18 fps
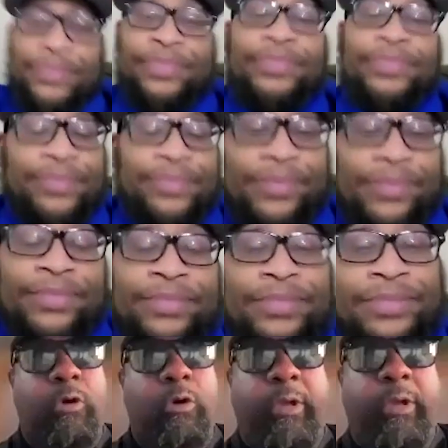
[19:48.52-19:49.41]
Well,
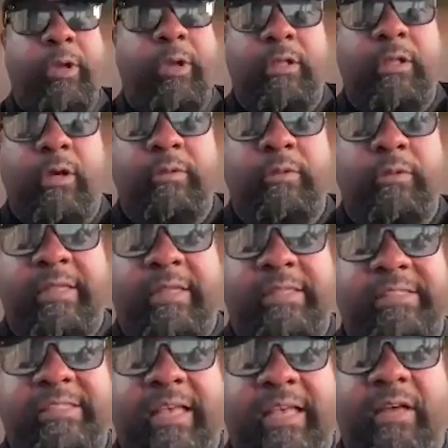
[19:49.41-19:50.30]
real quick though,
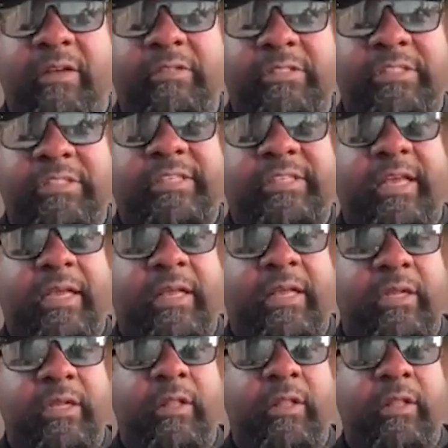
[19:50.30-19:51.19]
that sounds just
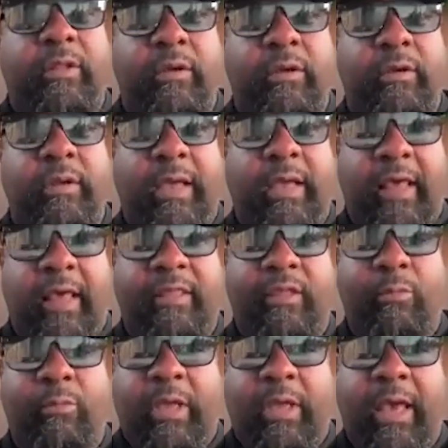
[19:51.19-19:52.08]
like another
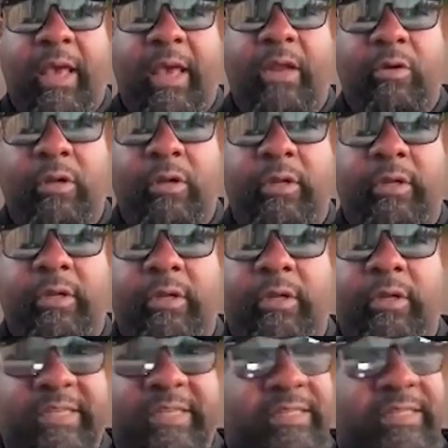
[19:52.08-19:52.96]
athlete we had earlier.
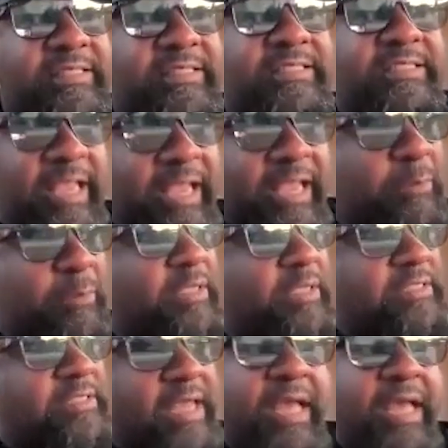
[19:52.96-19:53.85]
Said the
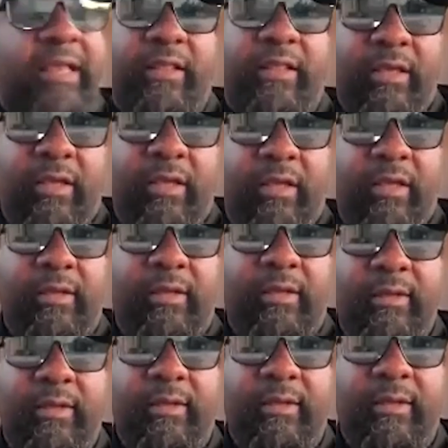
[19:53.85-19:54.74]
same exact thing,
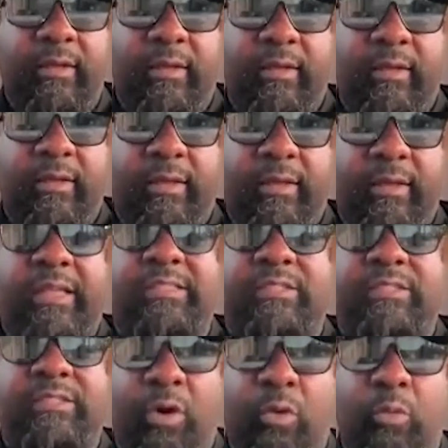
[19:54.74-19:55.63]
and
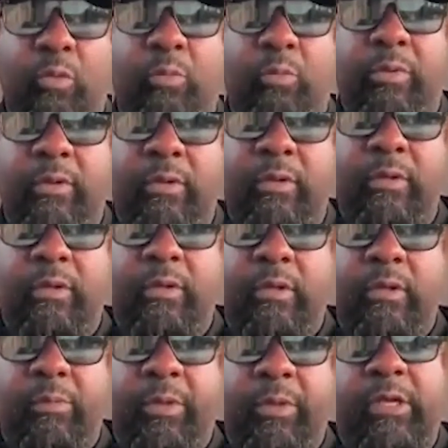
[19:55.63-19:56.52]
that's dope
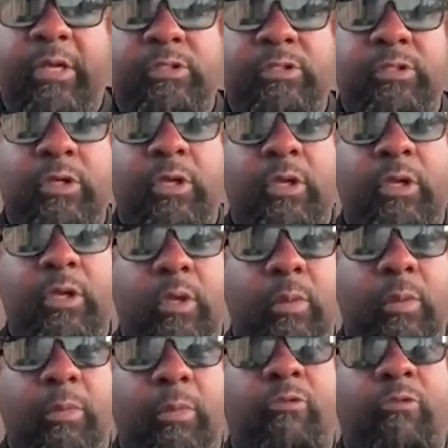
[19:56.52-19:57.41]
because
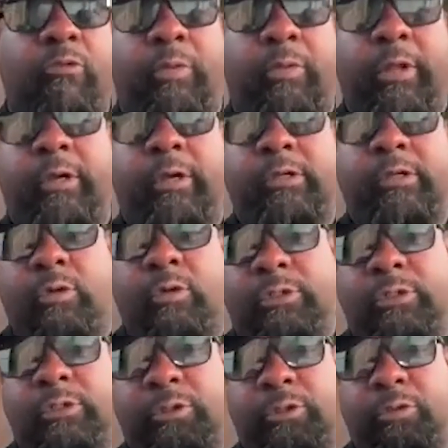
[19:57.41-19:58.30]
both players are
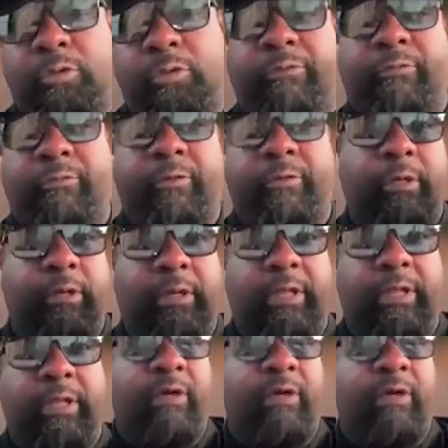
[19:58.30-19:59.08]
on two different